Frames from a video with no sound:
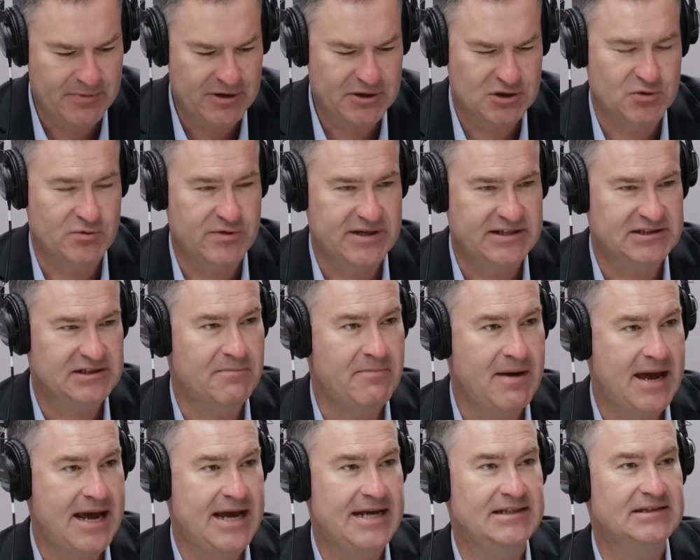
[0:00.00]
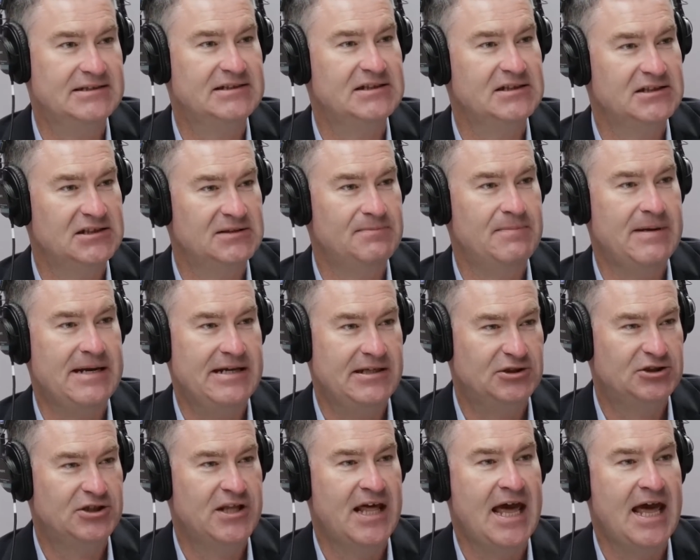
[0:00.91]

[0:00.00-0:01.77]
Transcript: but Theresa May's speech